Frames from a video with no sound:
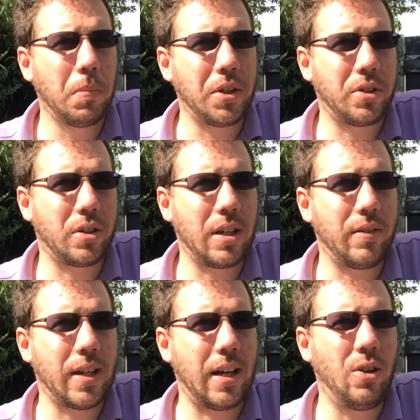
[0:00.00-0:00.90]
But it's just
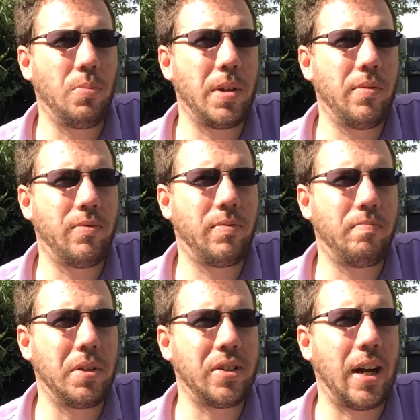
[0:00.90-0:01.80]
leaving that little bit of
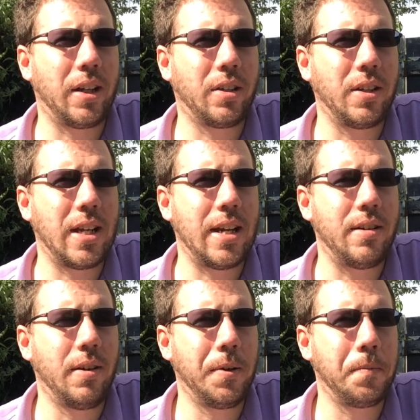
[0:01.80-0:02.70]
metallic at the
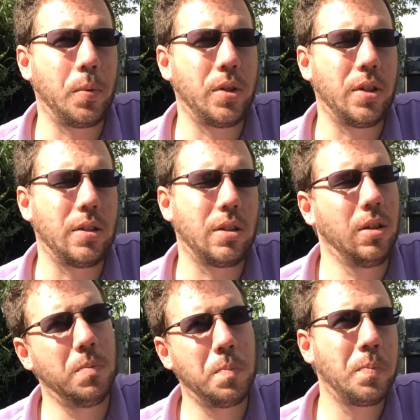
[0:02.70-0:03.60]
end, which is
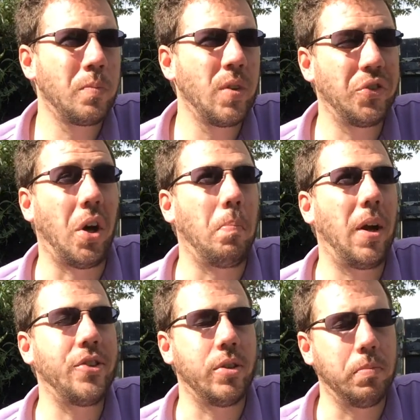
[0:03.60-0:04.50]
not
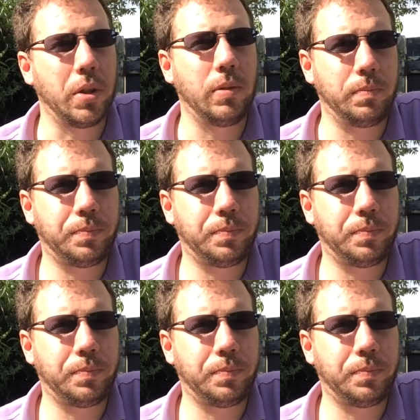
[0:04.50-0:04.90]
unpleasant, but